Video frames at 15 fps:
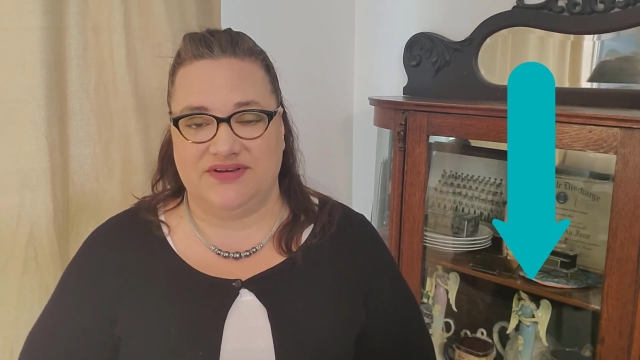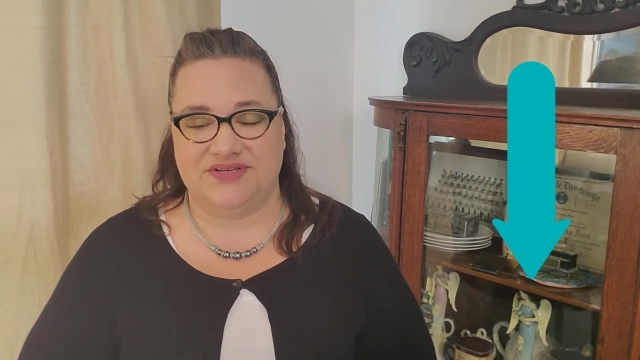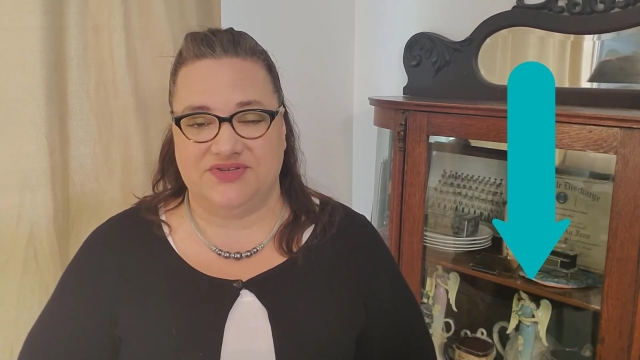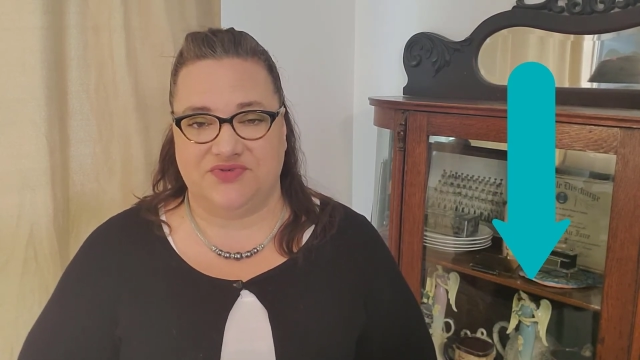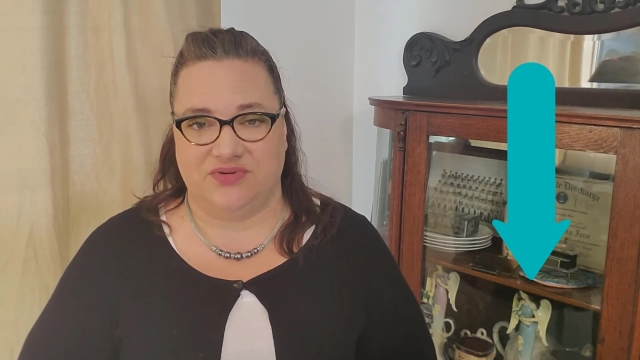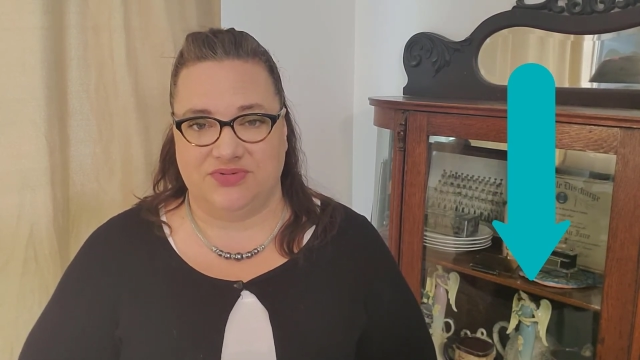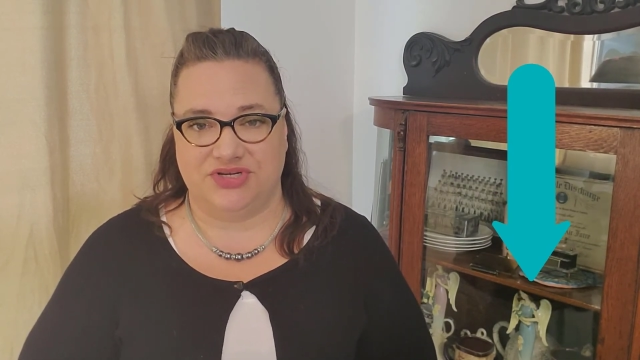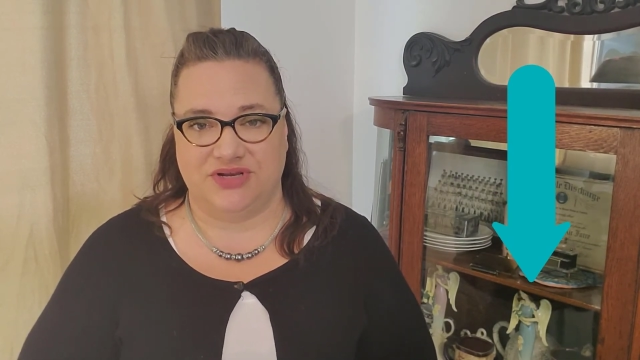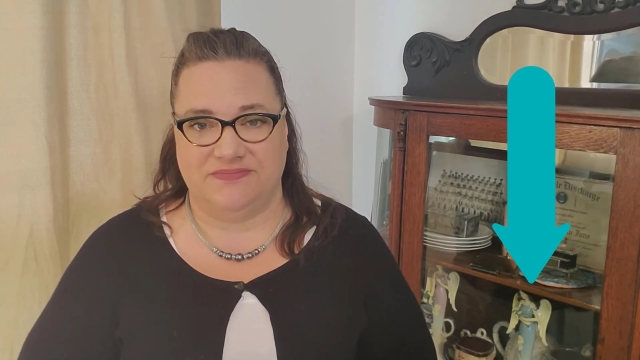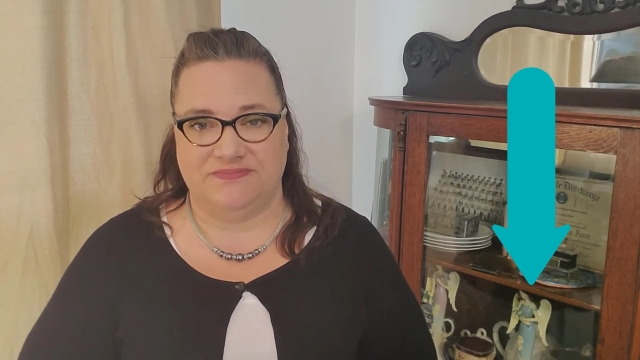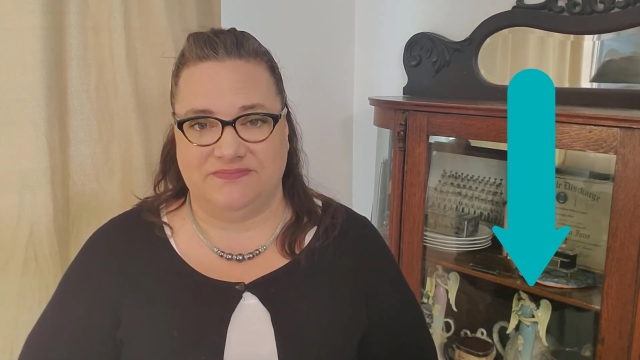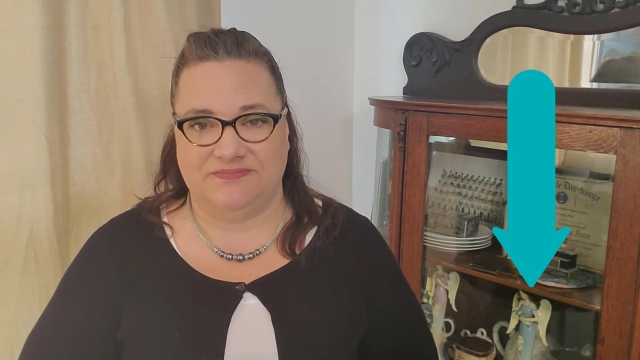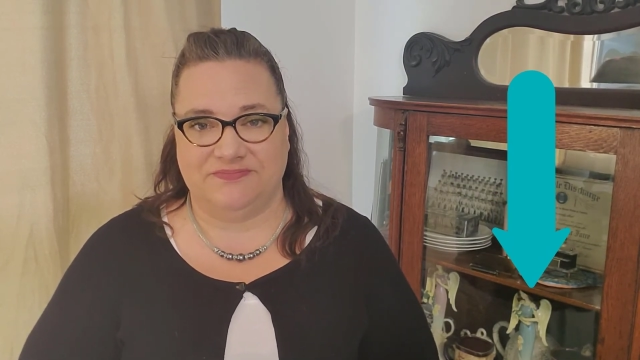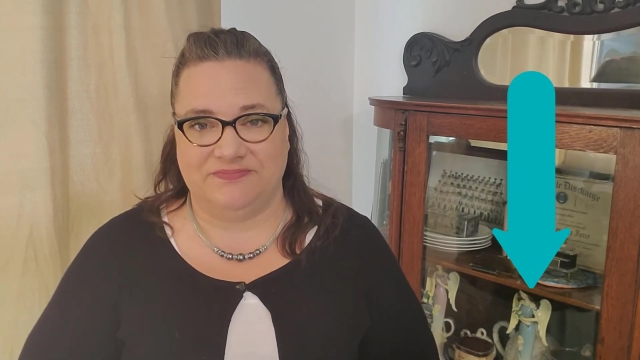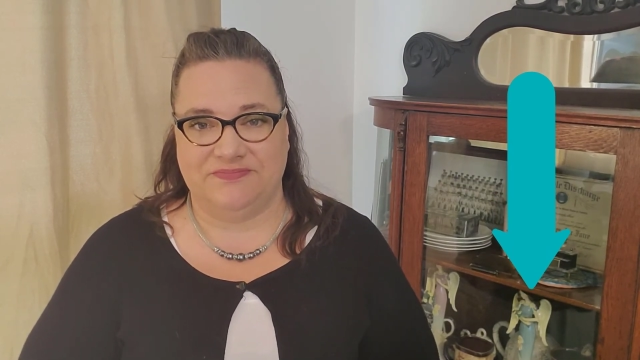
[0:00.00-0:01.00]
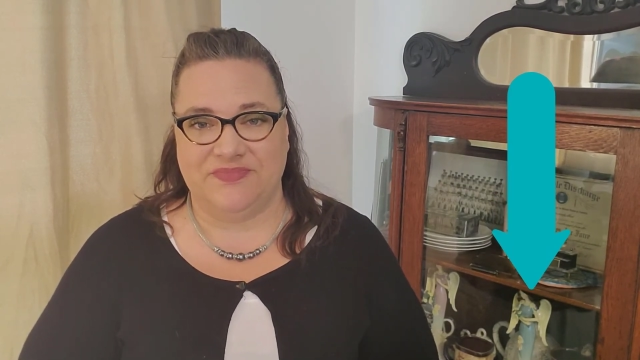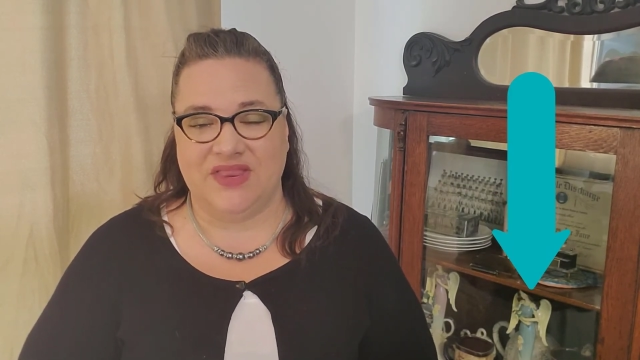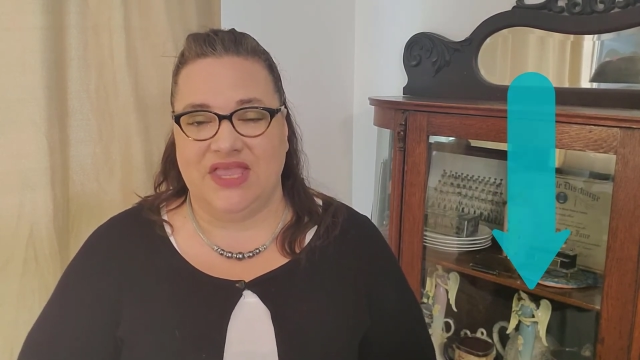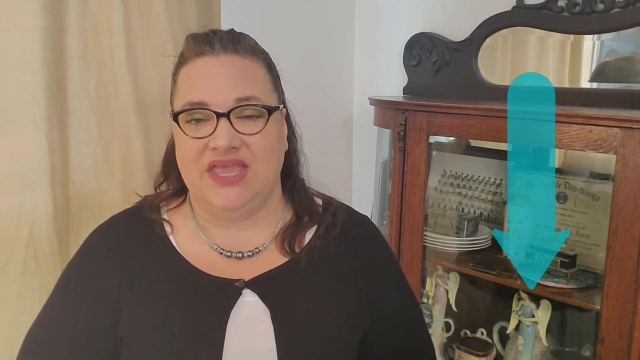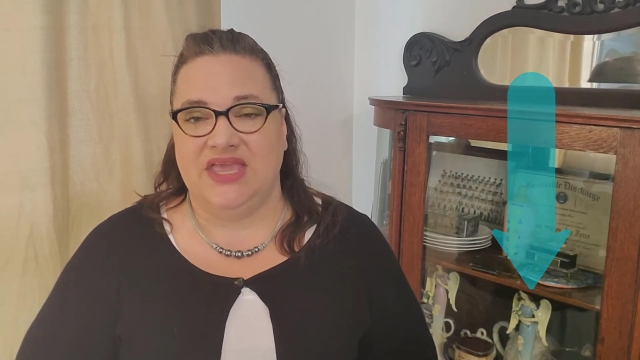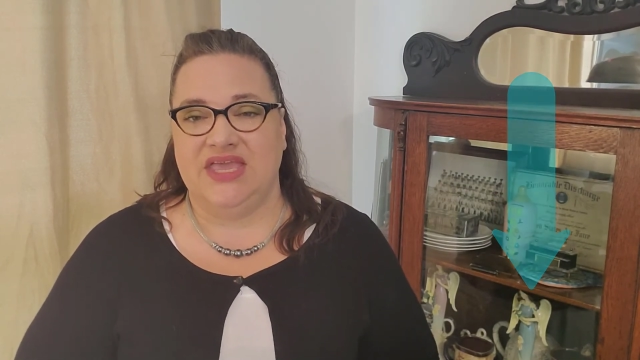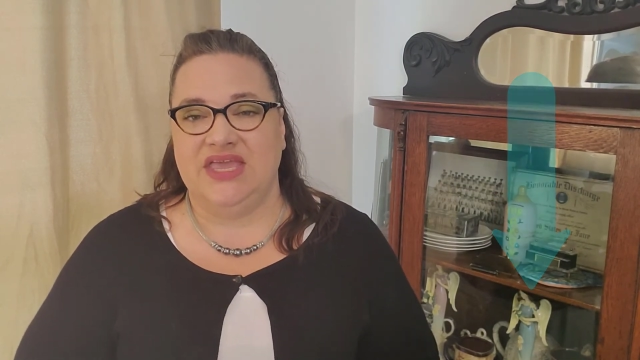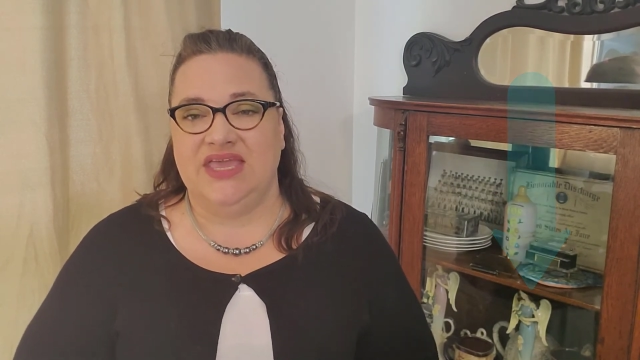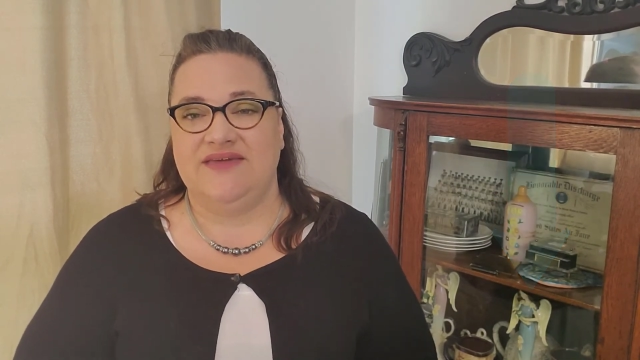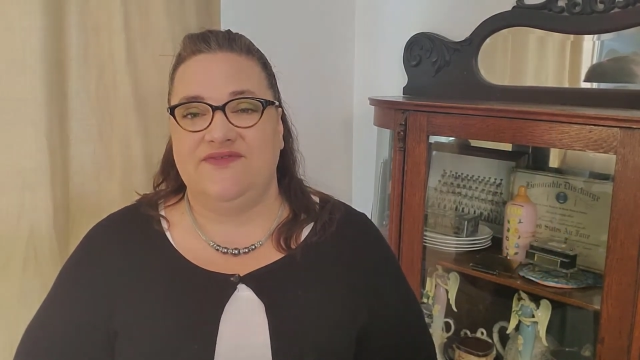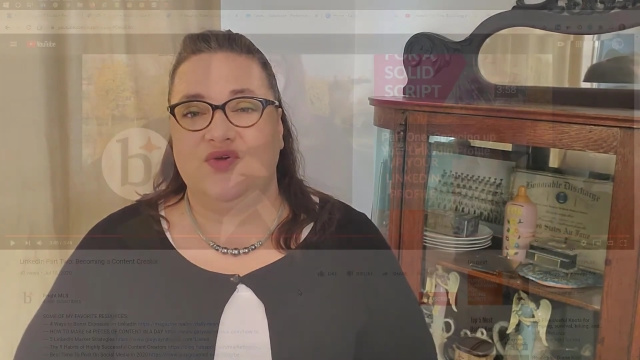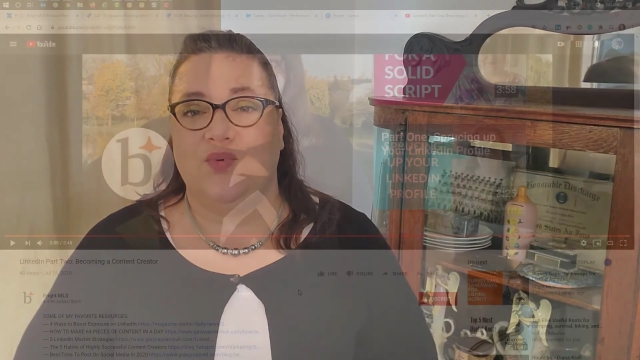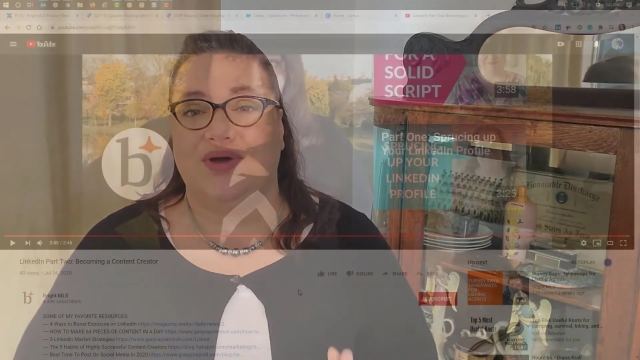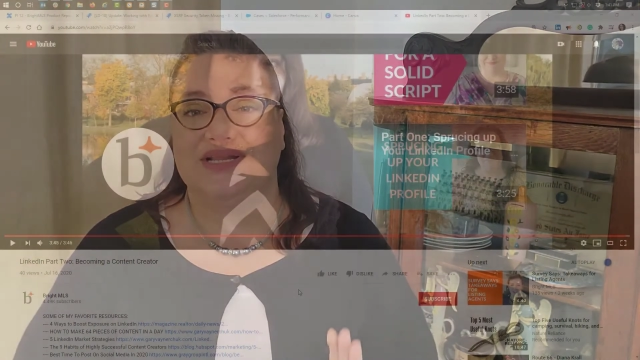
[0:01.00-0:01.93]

description. If you